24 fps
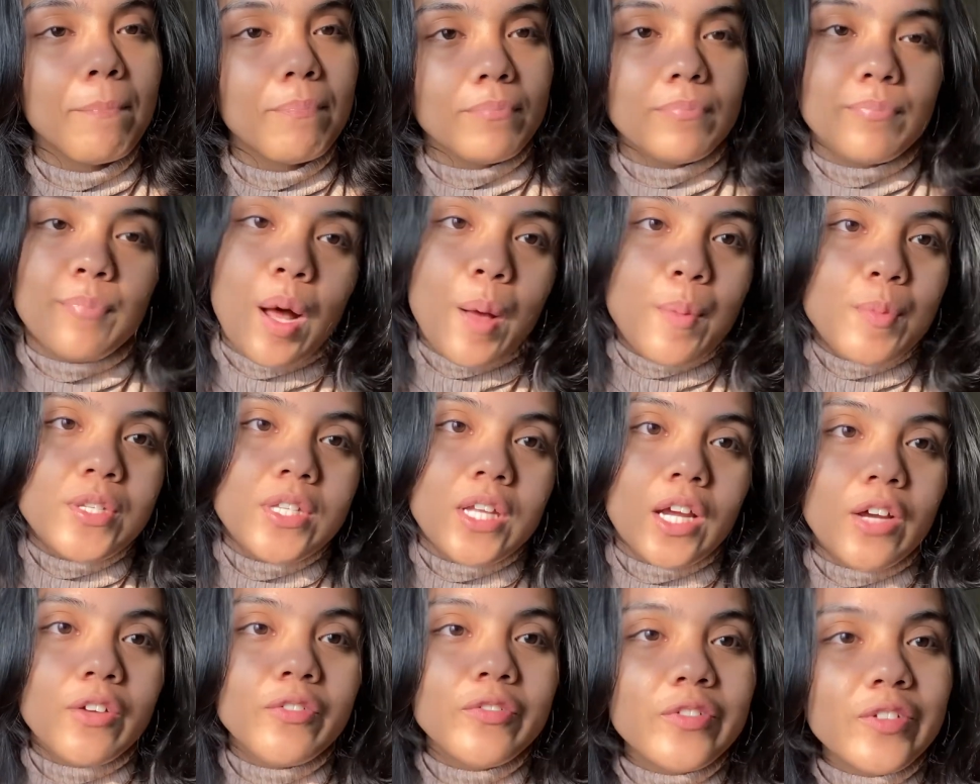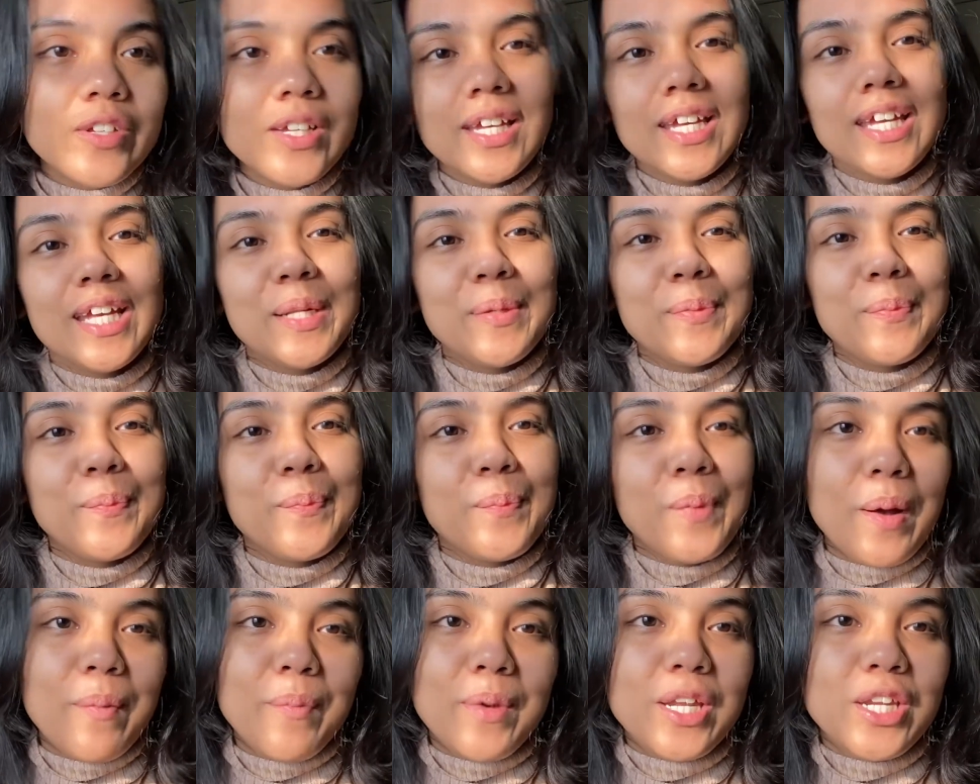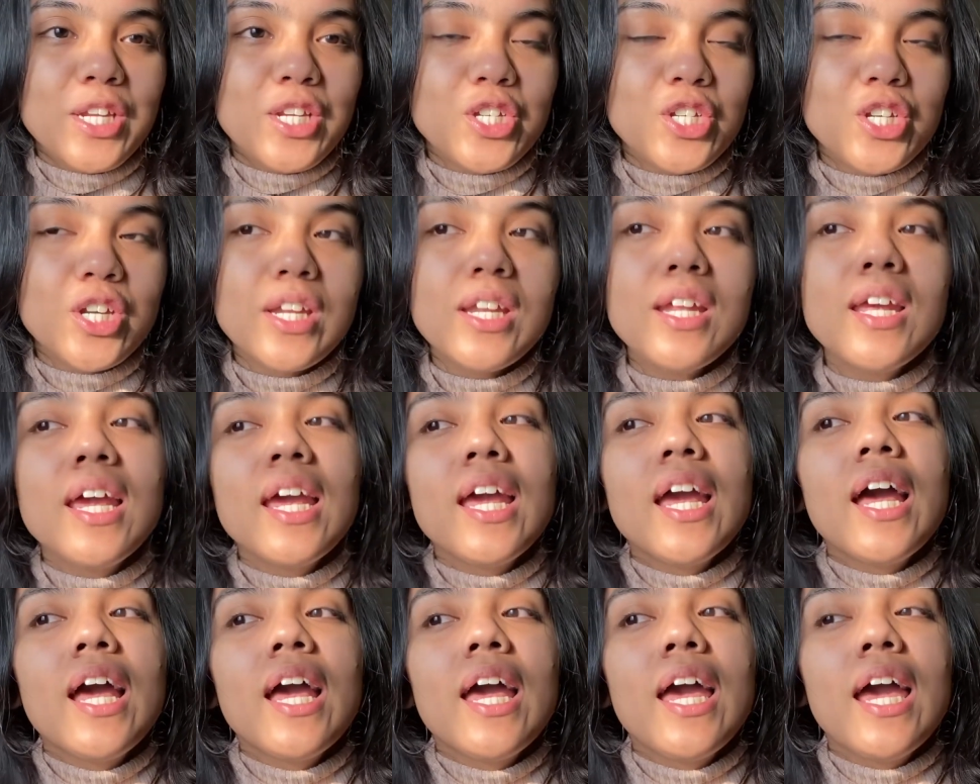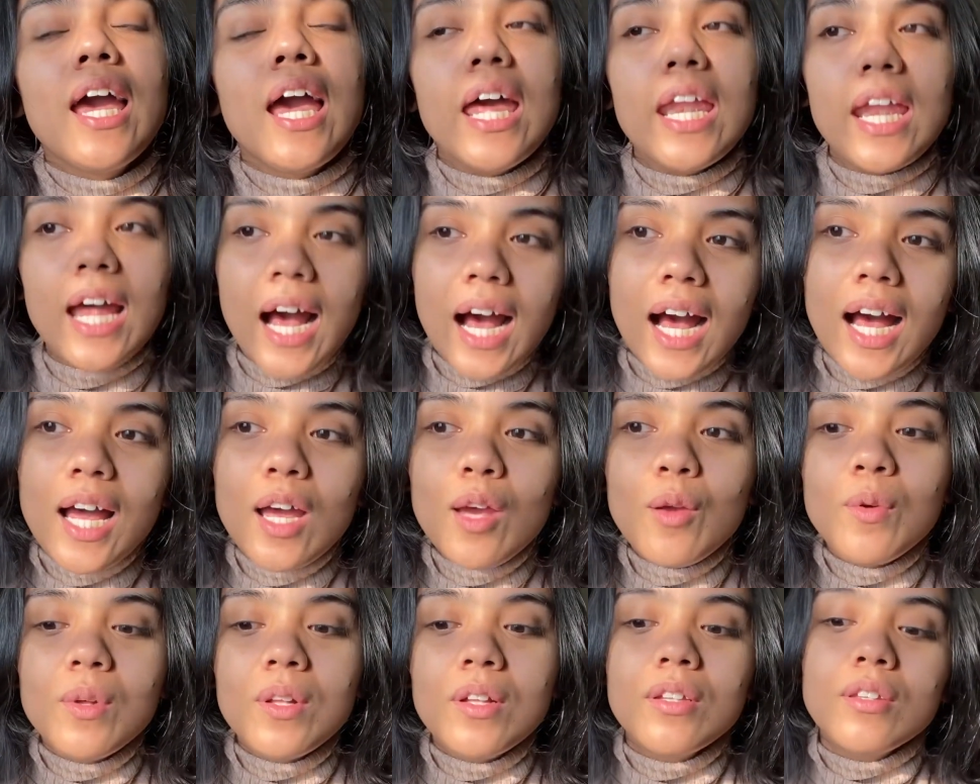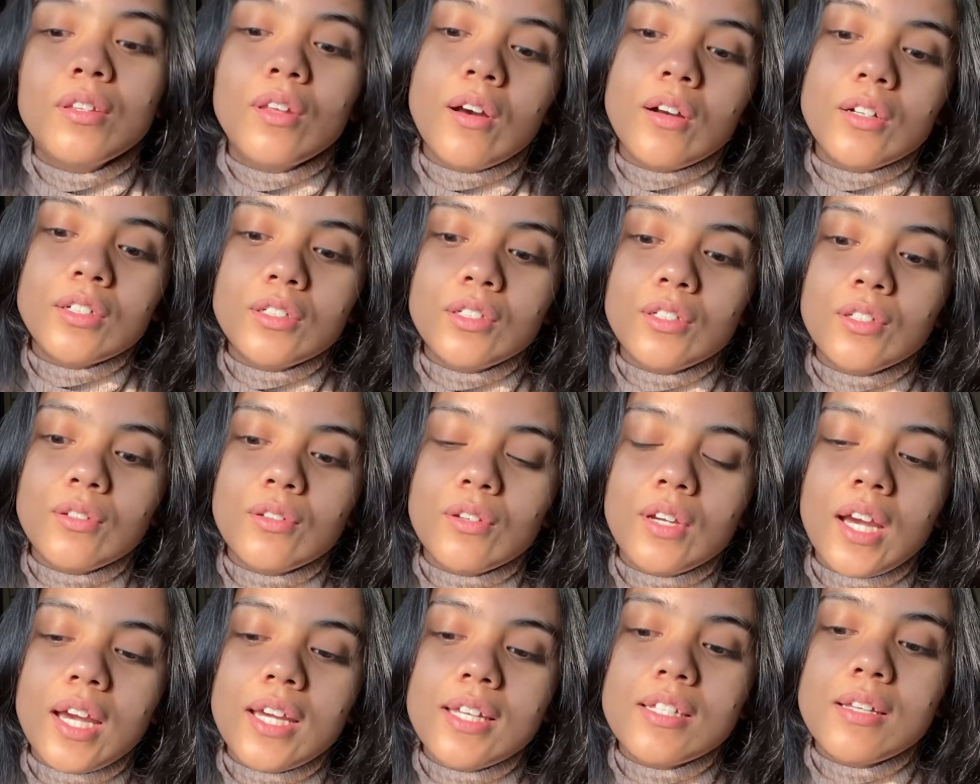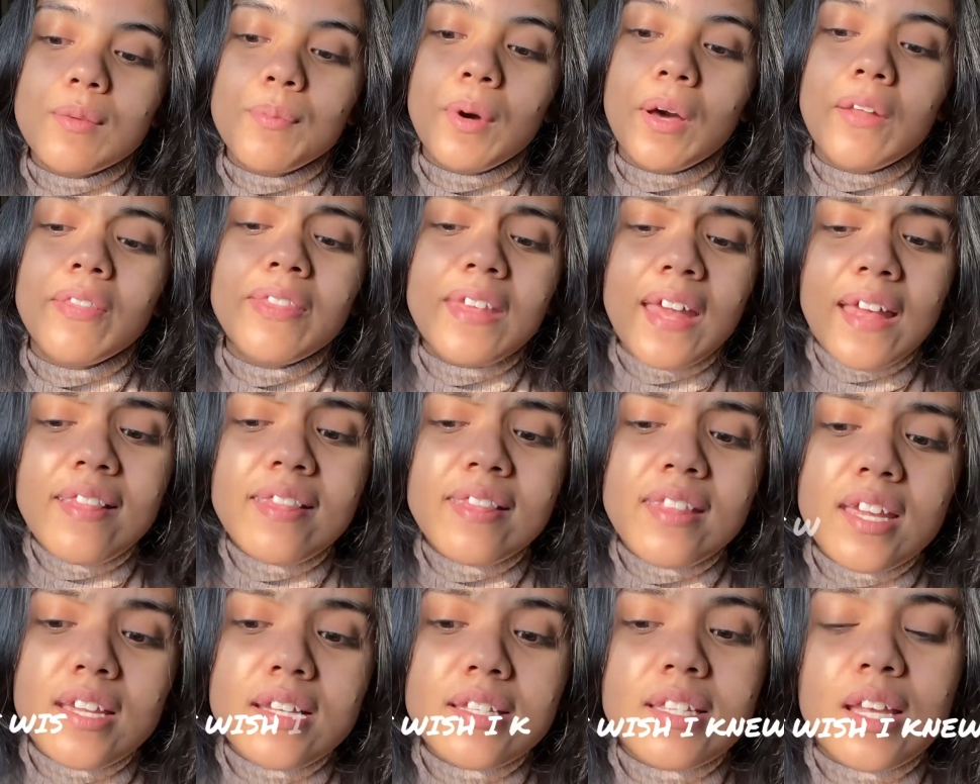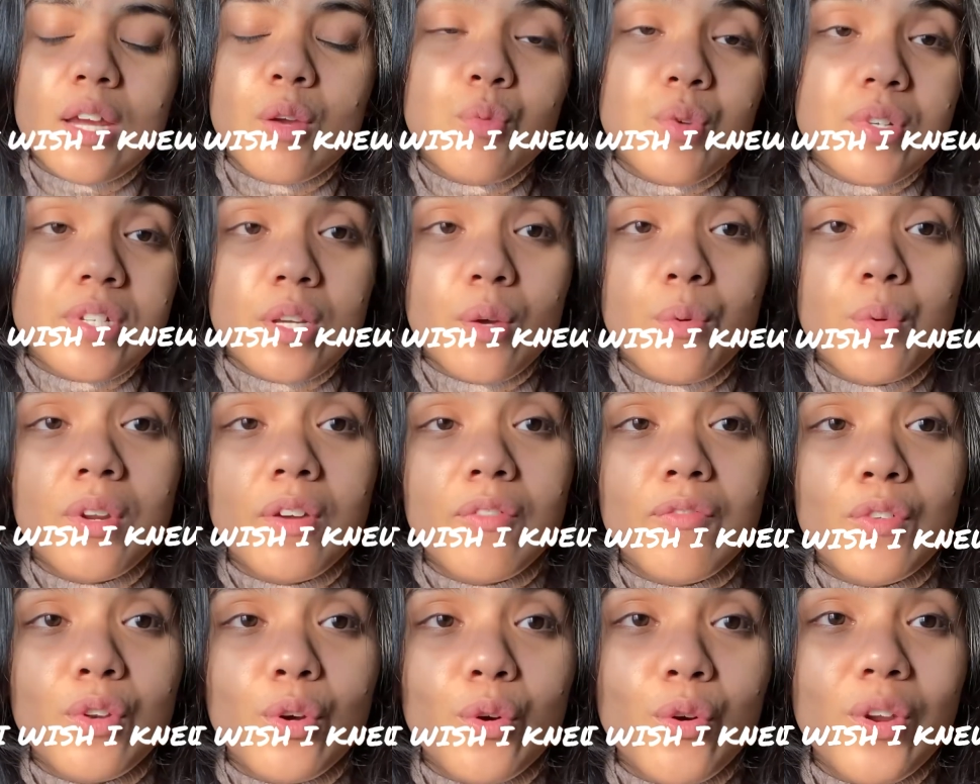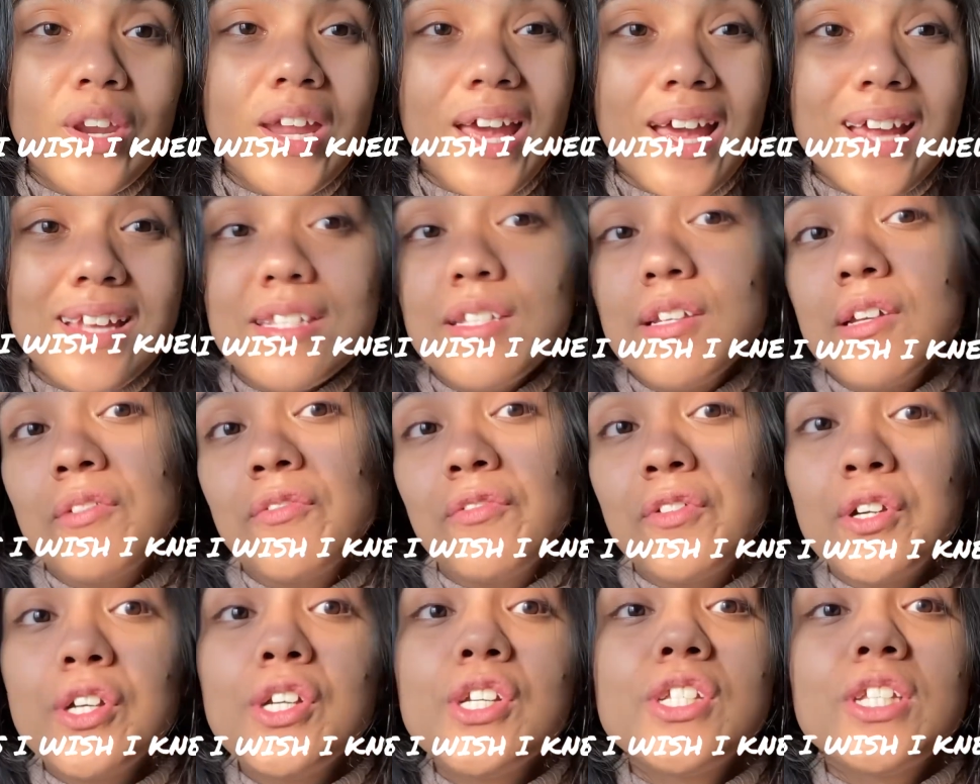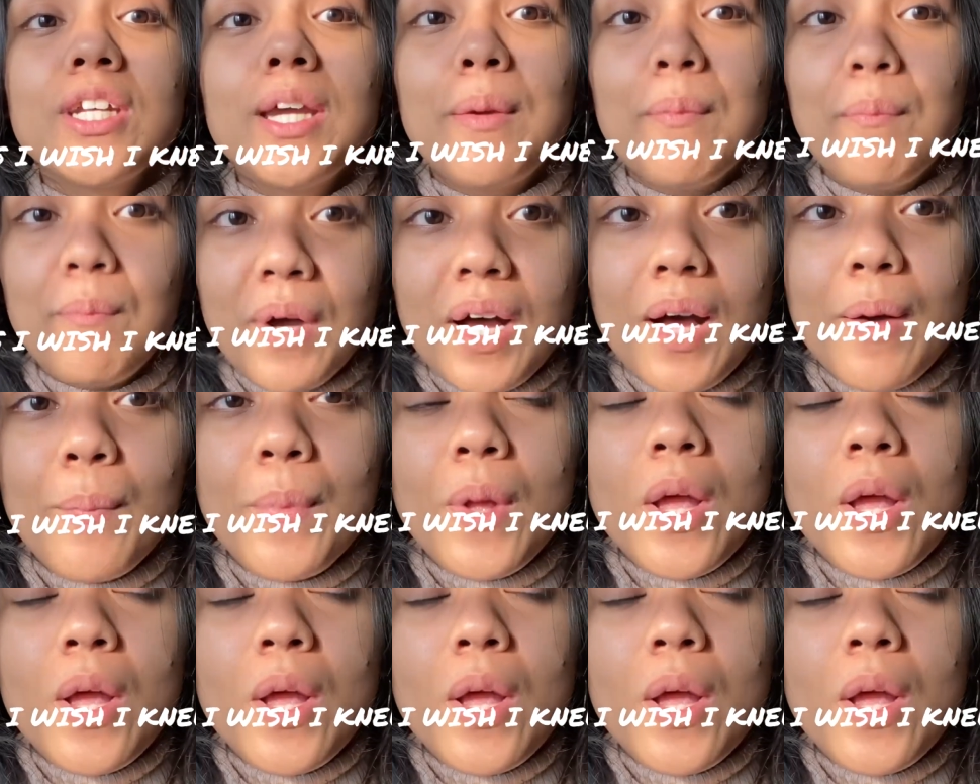mom stuff, mom edition, and I will talk to you guys about 10 things I wish I would have known as a first time mom.